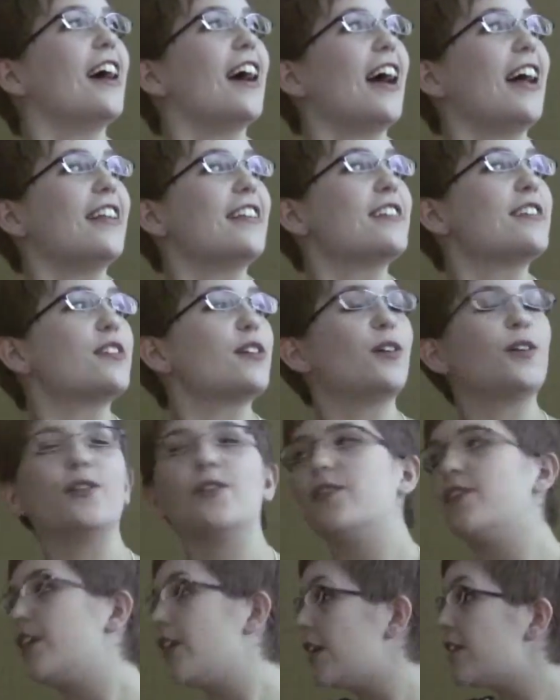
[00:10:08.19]
And
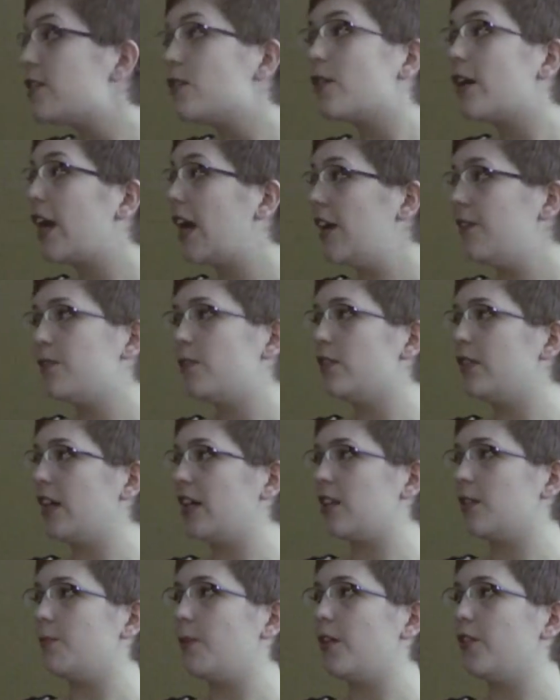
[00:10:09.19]
so it's okay if you
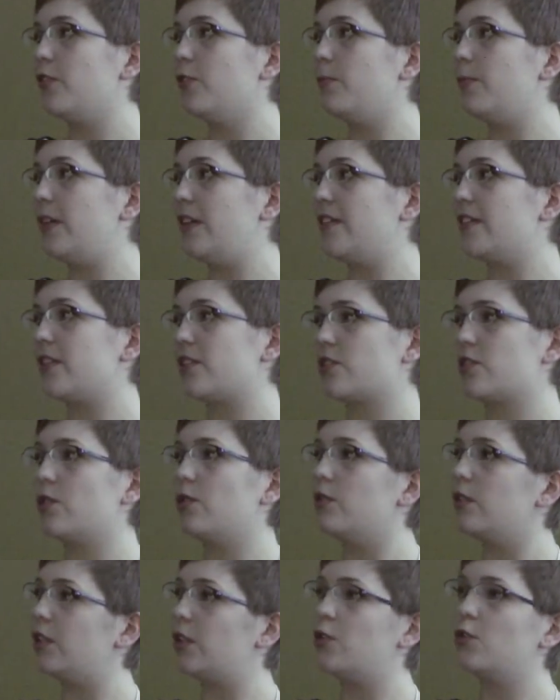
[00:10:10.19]
like the puzzle piece, that's
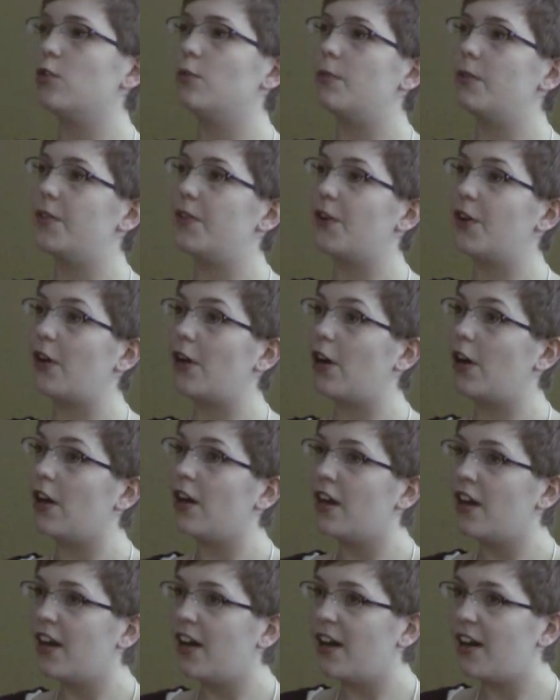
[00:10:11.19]
totally cool, but there
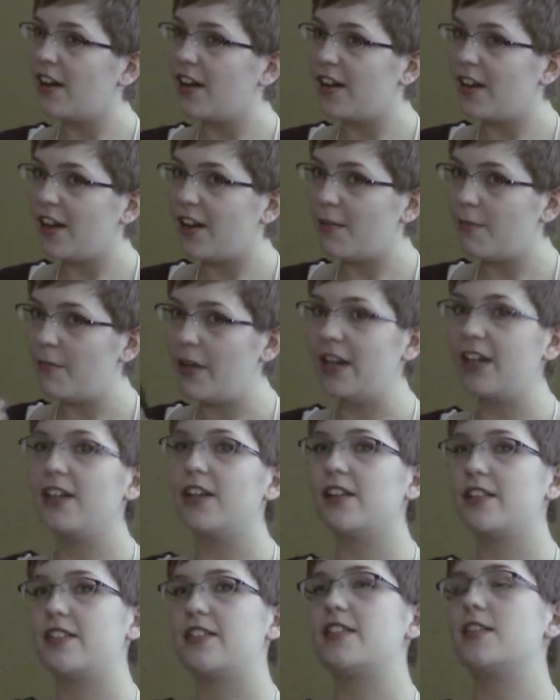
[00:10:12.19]
are many
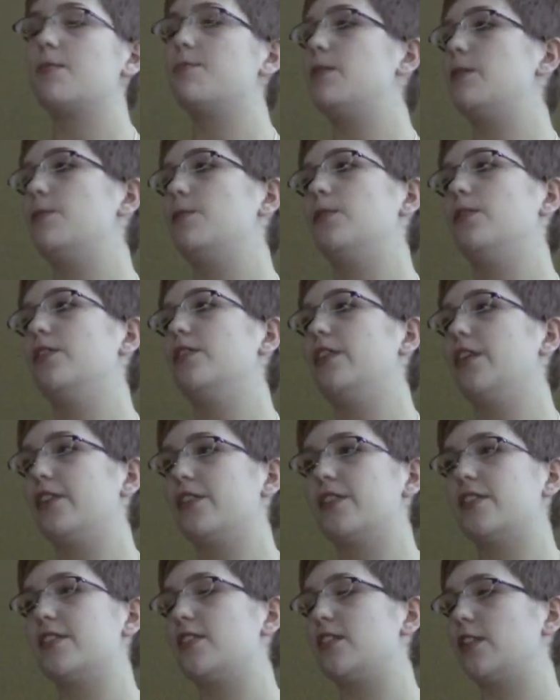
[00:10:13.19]
autistic people in the
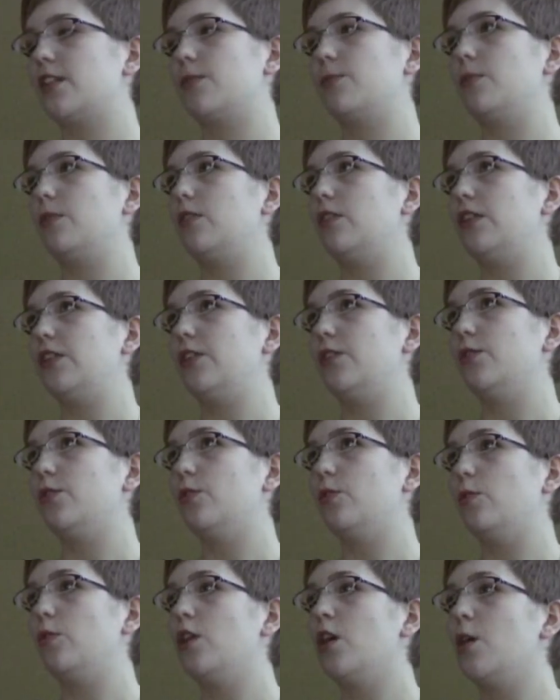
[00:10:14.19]
autistic community
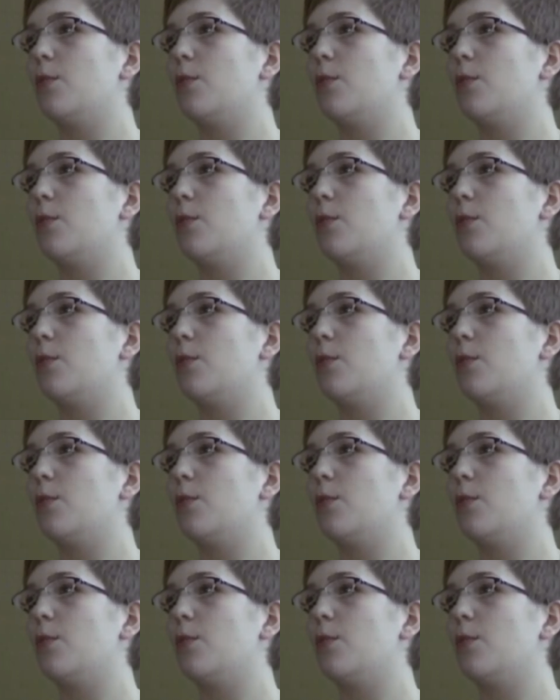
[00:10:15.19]
who